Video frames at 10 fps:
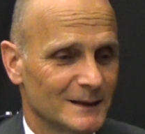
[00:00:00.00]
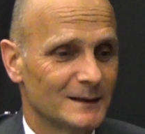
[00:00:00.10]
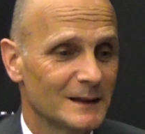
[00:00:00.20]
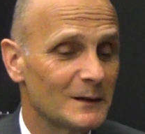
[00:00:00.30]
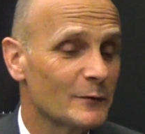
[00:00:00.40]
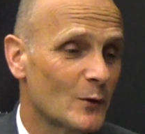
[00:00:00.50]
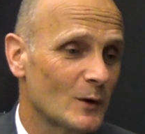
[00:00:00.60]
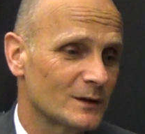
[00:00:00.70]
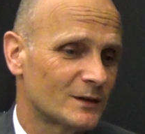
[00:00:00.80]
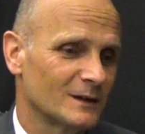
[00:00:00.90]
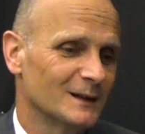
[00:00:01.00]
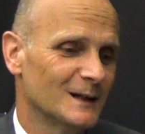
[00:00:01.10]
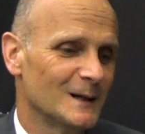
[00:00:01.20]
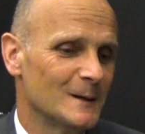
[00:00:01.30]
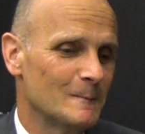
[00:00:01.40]
Yeah, of course.
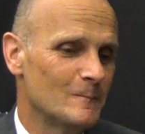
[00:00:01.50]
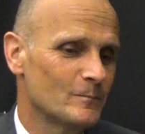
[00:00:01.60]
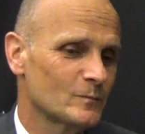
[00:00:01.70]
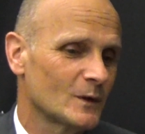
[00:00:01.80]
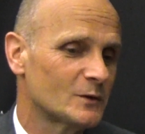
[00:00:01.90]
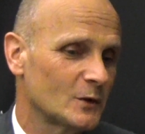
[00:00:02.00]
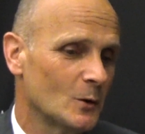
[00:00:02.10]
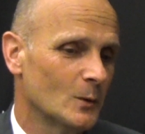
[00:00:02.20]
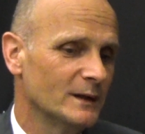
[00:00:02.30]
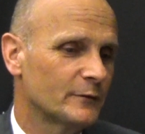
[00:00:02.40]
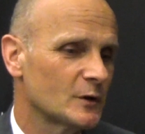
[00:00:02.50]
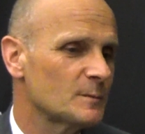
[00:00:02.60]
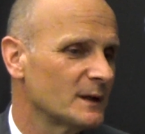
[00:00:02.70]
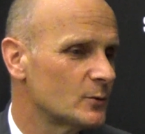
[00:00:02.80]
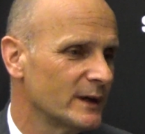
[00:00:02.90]
So in the first
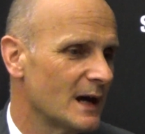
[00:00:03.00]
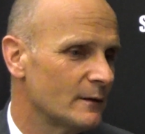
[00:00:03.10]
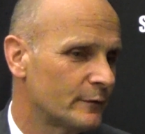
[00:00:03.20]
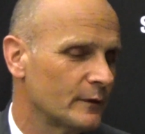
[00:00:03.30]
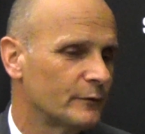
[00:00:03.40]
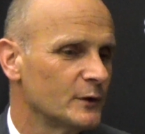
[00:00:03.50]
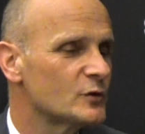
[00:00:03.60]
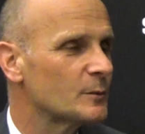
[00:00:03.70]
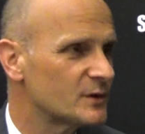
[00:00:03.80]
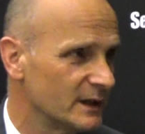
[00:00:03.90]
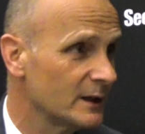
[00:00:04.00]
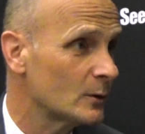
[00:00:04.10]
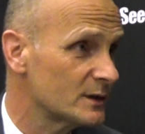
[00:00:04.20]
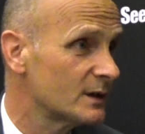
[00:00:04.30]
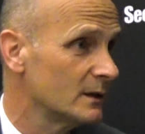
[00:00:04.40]
place, we have a few
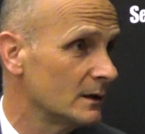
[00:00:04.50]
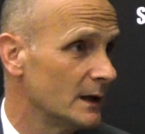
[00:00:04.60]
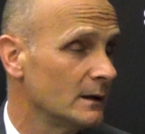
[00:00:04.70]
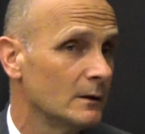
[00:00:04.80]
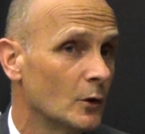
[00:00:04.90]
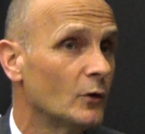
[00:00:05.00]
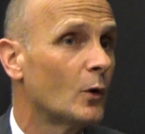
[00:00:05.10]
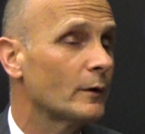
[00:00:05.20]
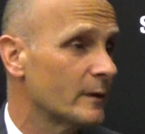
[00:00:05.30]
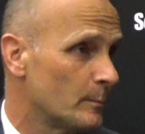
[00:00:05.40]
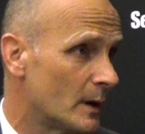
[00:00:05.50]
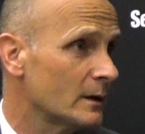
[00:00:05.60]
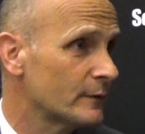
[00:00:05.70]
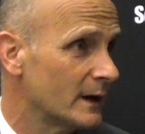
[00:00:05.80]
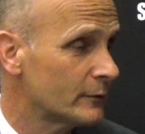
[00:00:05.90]
subsidiaries in the northern part
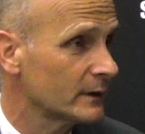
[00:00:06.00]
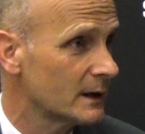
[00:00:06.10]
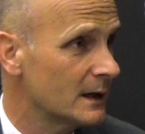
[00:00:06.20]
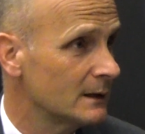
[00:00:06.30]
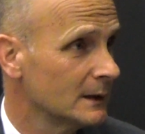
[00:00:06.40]
of Africa.